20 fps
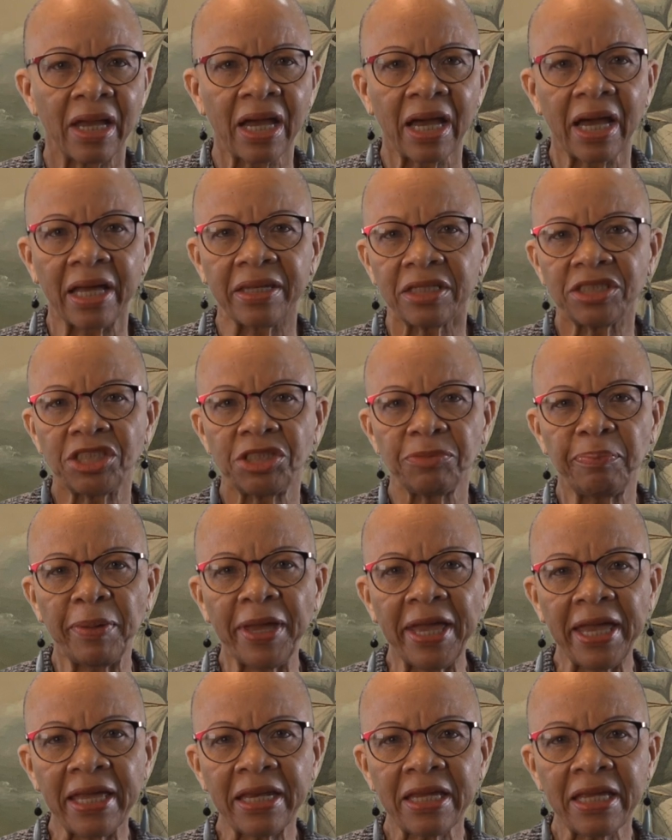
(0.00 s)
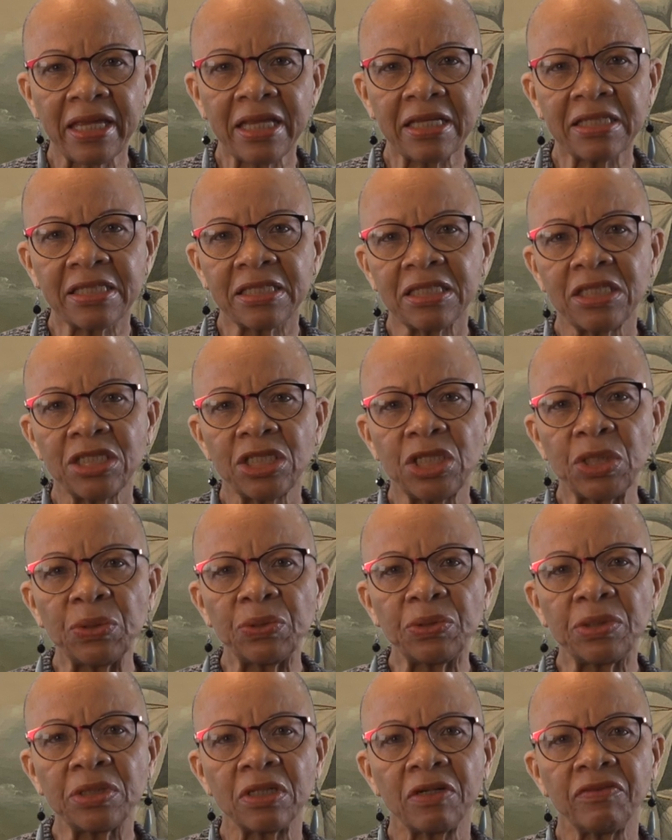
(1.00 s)
and the Japan
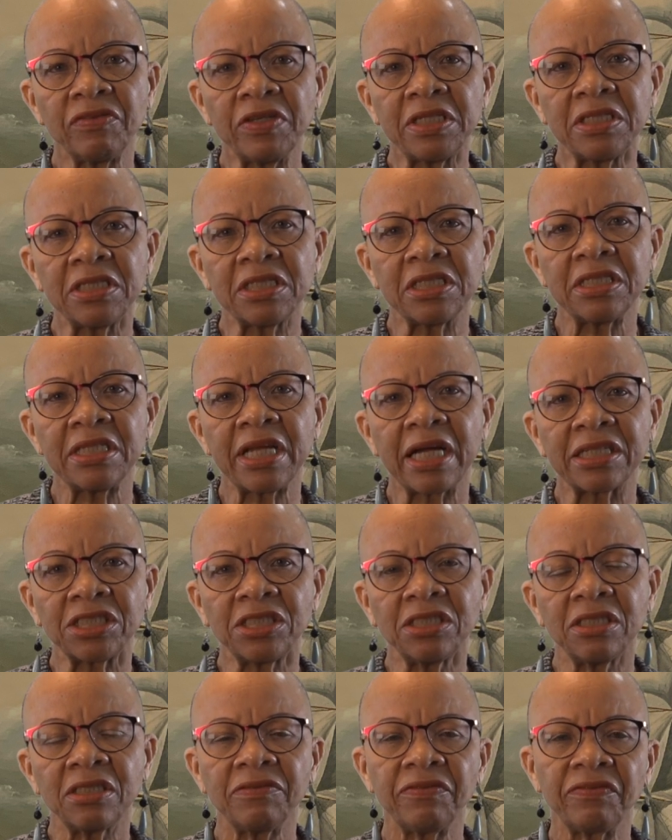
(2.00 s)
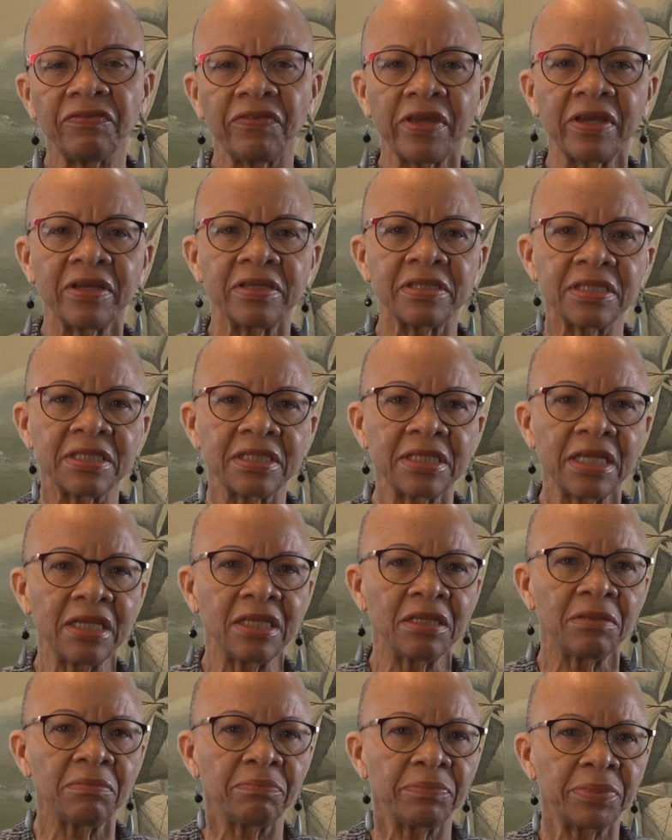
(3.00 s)
Institute of International Affairs
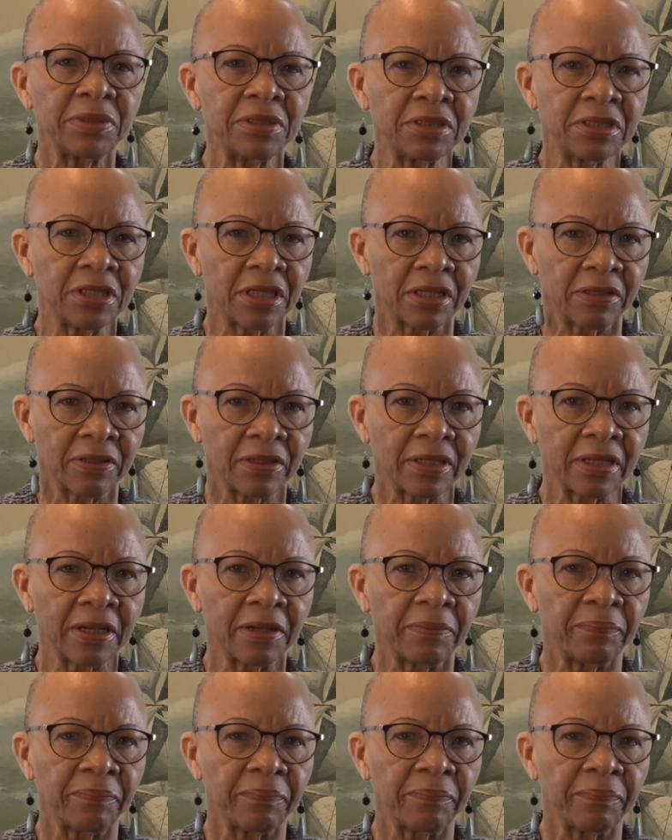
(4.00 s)
in particular.